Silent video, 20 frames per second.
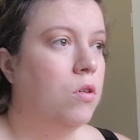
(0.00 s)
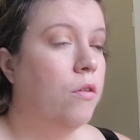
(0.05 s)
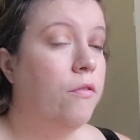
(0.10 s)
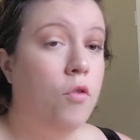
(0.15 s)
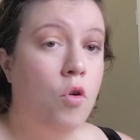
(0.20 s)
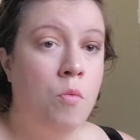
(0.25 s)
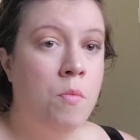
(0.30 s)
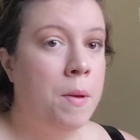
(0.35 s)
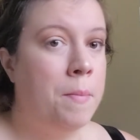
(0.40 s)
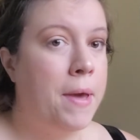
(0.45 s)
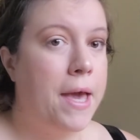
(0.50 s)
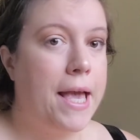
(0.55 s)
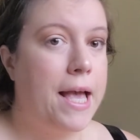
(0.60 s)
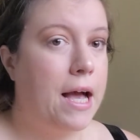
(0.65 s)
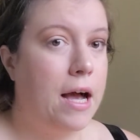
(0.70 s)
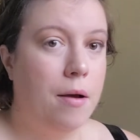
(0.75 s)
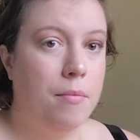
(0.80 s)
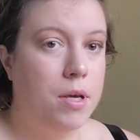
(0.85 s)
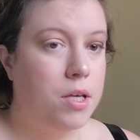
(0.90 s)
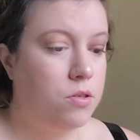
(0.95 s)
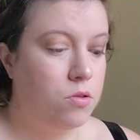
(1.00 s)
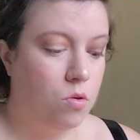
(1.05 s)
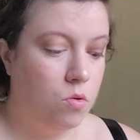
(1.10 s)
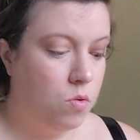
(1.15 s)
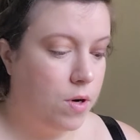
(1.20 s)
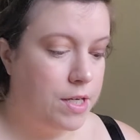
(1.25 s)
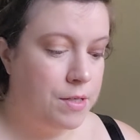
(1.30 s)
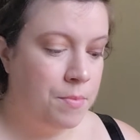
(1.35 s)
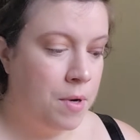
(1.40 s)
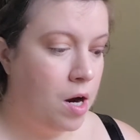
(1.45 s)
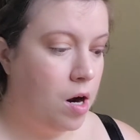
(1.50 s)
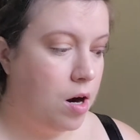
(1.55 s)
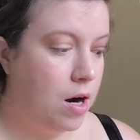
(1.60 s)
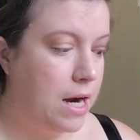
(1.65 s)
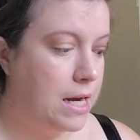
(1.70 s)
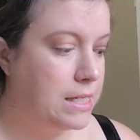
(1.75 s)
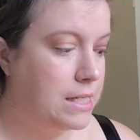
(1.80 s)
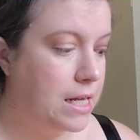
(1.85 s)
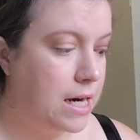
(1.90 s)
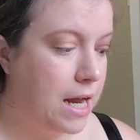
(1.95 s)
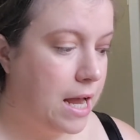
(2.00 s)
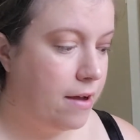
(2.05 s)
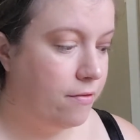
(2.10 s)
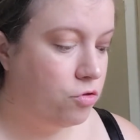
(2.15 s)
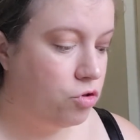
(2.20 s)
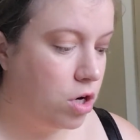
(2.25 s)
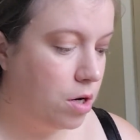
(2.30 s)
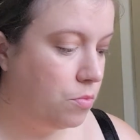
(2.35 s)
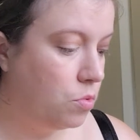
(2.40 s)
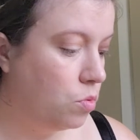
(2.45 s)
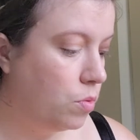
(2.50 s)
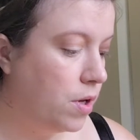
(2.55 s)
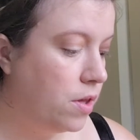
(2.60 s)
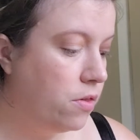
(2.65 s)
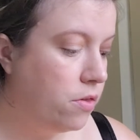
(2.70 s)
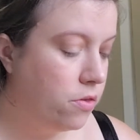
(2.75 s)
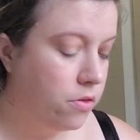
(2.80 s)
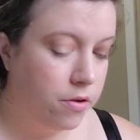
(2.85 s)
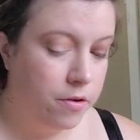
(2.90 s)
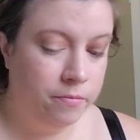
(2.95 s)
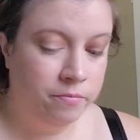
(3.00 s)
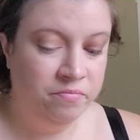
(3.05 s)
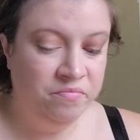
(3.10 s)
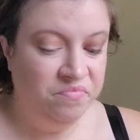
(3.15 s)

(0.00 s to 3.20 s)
Of all my makeup, it's always my eyes that I have trouble with.